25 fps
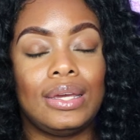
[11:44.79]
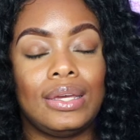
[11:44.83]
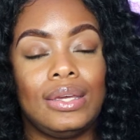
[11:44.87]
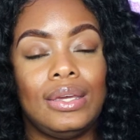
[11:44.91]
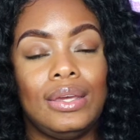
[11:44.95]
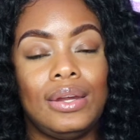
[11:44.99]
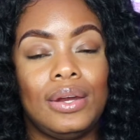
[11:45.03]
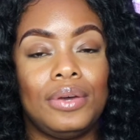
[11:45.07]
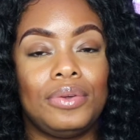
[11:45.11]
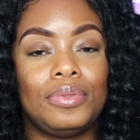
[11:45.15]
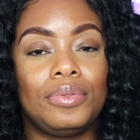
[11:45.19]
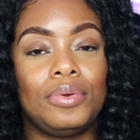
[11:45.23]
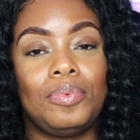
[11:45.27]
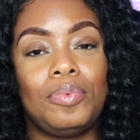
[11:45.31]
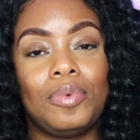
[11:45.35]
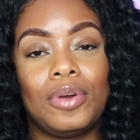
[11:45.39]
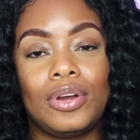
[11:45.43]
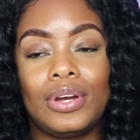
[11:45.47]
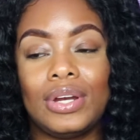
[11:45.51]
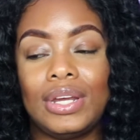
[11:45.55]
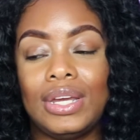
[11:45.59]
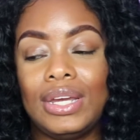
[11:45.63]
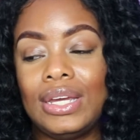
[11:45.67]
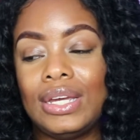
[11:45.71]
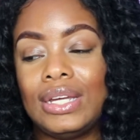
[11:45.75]
the
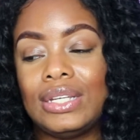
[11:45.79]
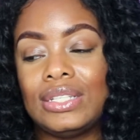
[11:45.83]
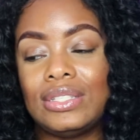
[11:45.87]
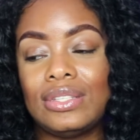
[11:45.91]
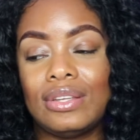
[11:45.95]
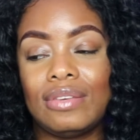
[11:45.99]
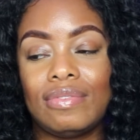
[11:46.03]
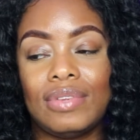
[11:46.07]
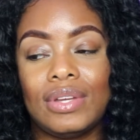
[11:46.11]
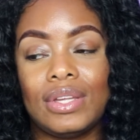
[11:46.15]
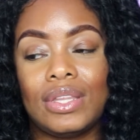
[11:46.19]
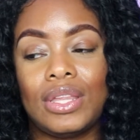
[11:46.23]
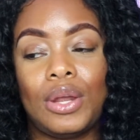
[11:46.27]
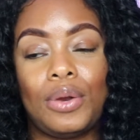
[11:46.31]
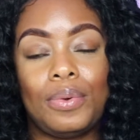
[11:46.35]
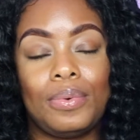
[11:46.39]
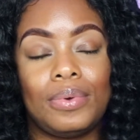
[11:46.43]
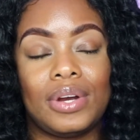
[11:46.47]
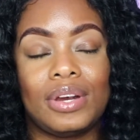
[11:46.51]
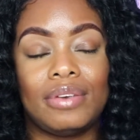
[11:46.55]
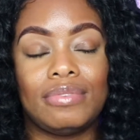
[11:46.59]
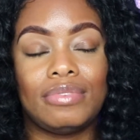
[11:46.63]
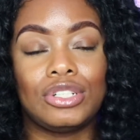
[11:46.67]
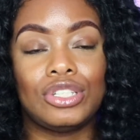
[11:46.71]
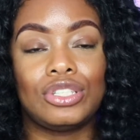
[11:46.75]
wording and stuff like that or
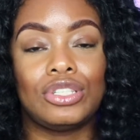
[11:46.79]
whatever.